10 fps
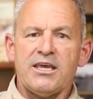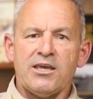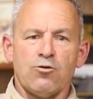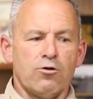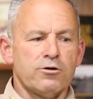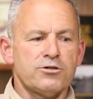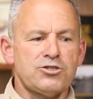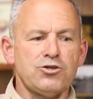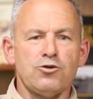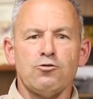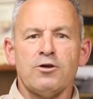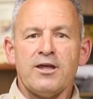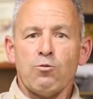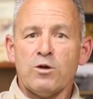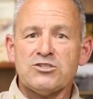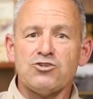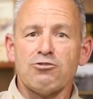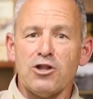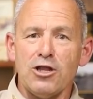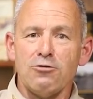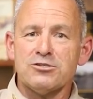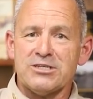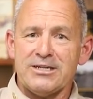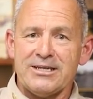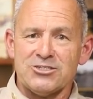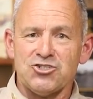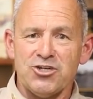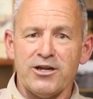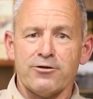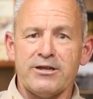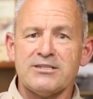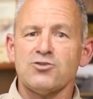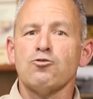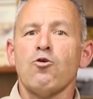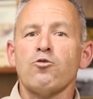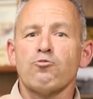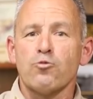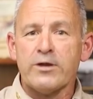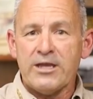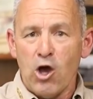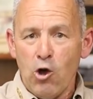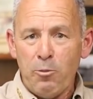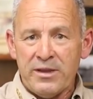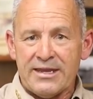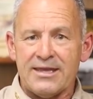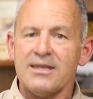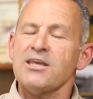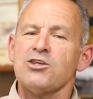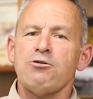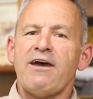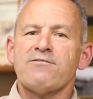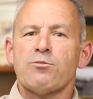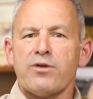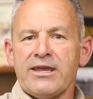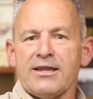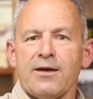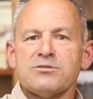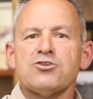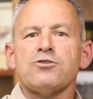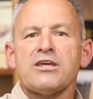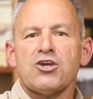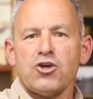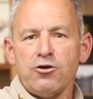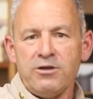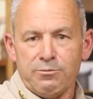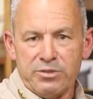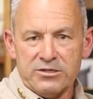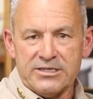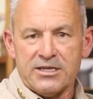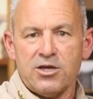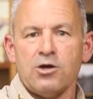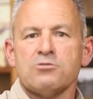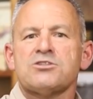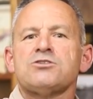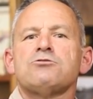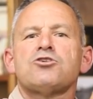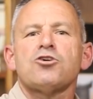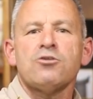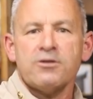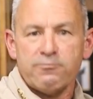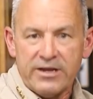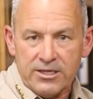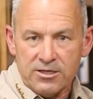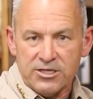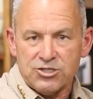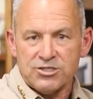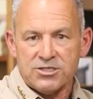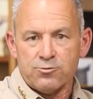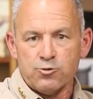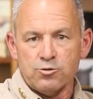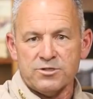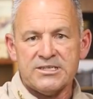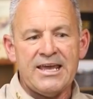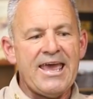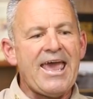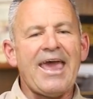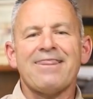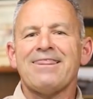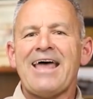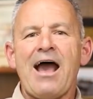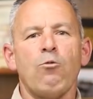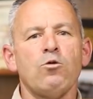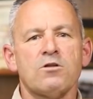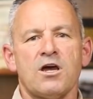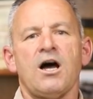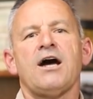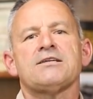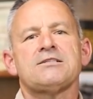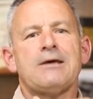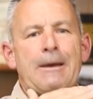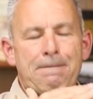In order to, once you close it and shutter it, to reopen it, you have to bring it up to the current building codes, to current regulations and rules, and that will cost